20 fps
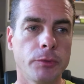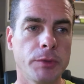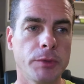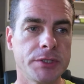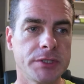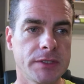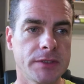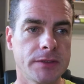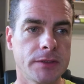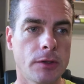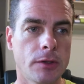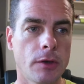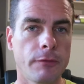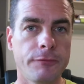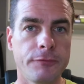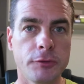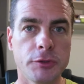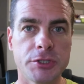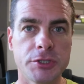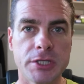which is a
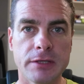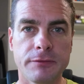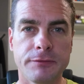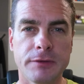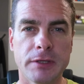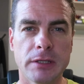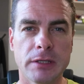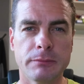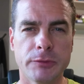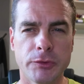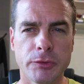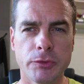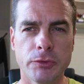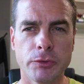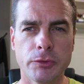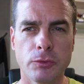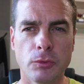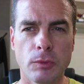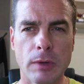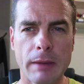Fujifilm
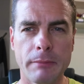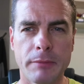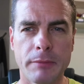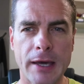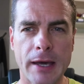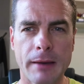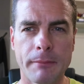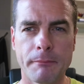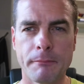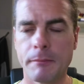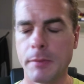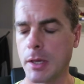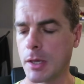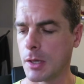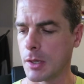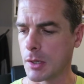2 webcam